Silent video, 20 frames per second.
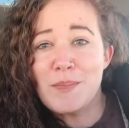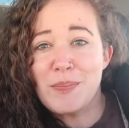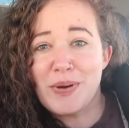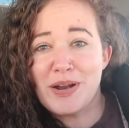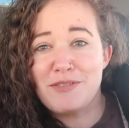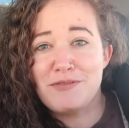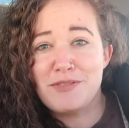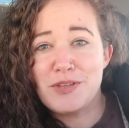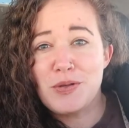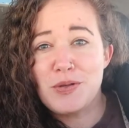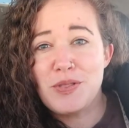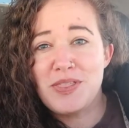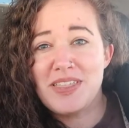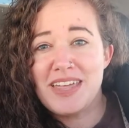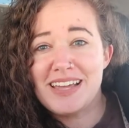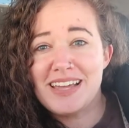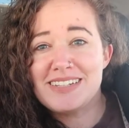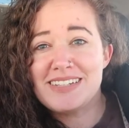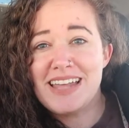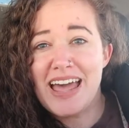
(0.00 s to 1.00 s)
But a few
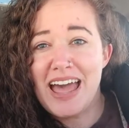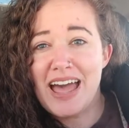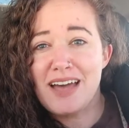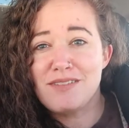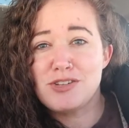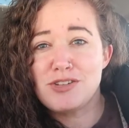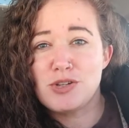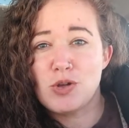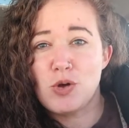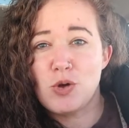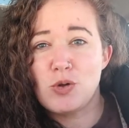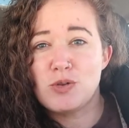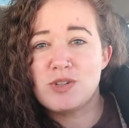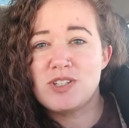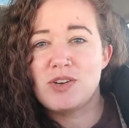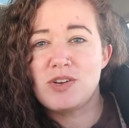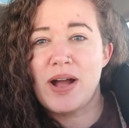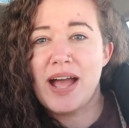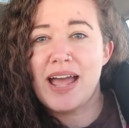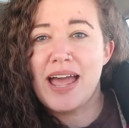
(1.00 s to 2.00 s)
things have
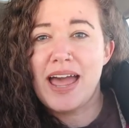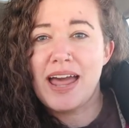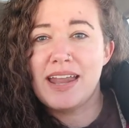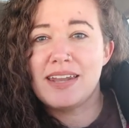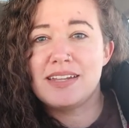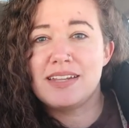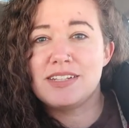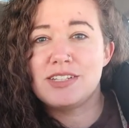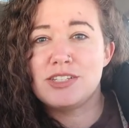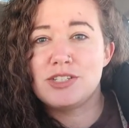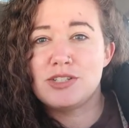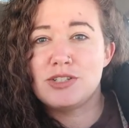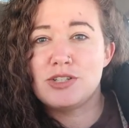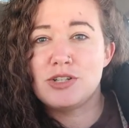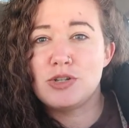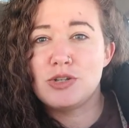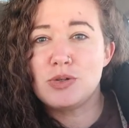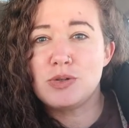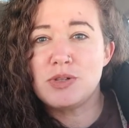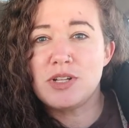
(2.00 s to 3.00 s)
sold, so I had these
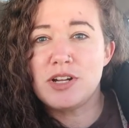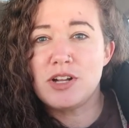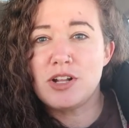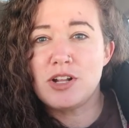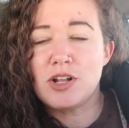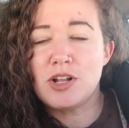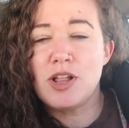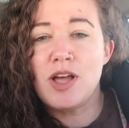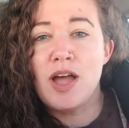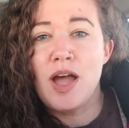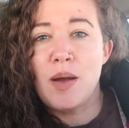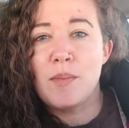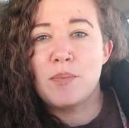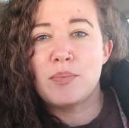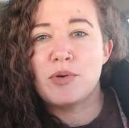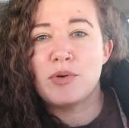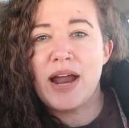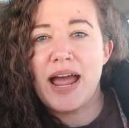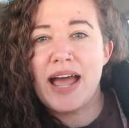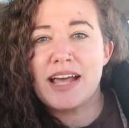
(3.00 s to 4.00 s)
two little
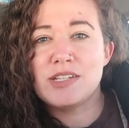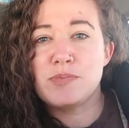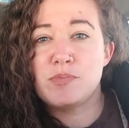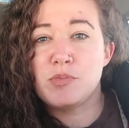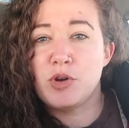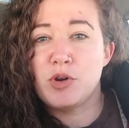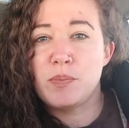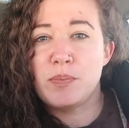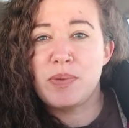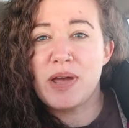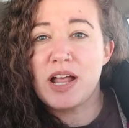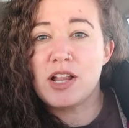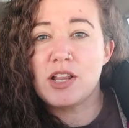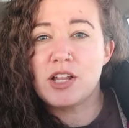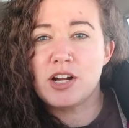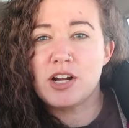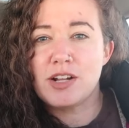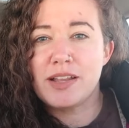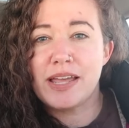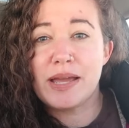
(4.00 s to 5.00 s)
brass
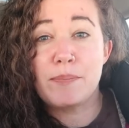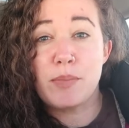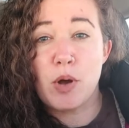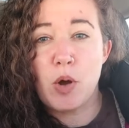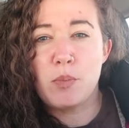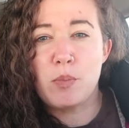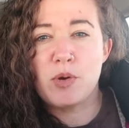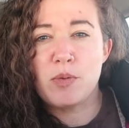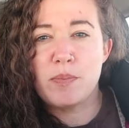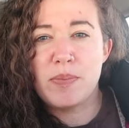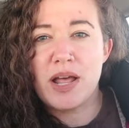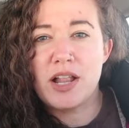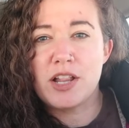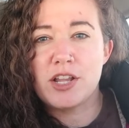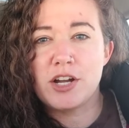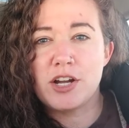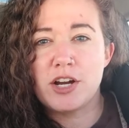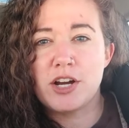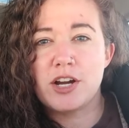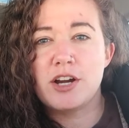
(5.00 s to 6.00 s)
propeller, like boat
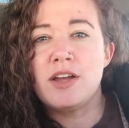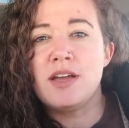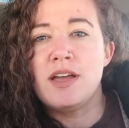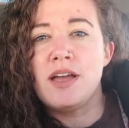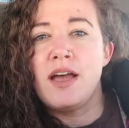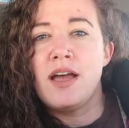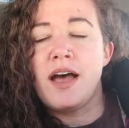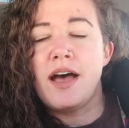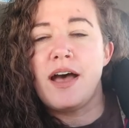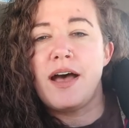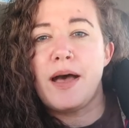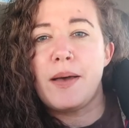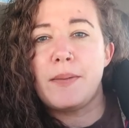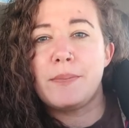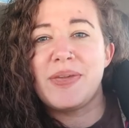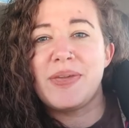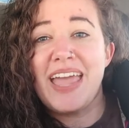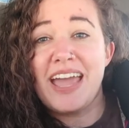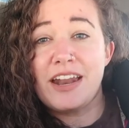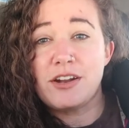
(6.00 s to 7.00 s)
propeller
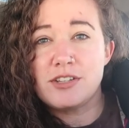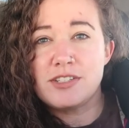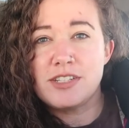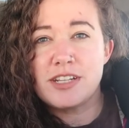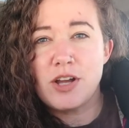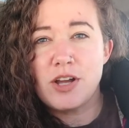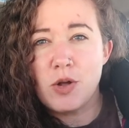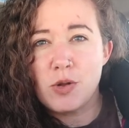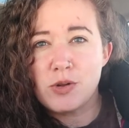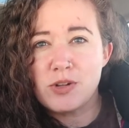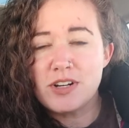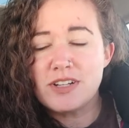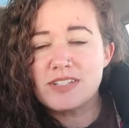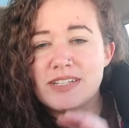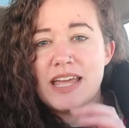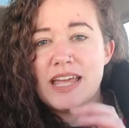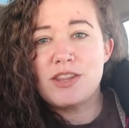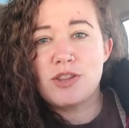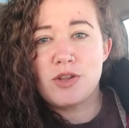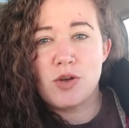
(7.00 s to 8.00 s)
candlestick
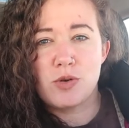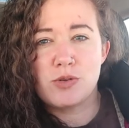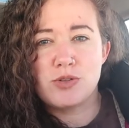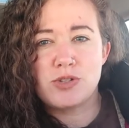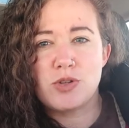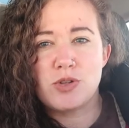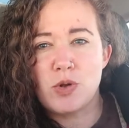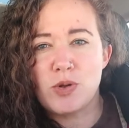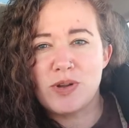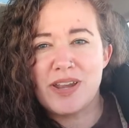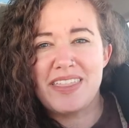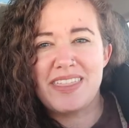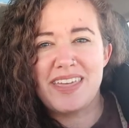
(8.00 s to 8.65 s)
holders, and those sold.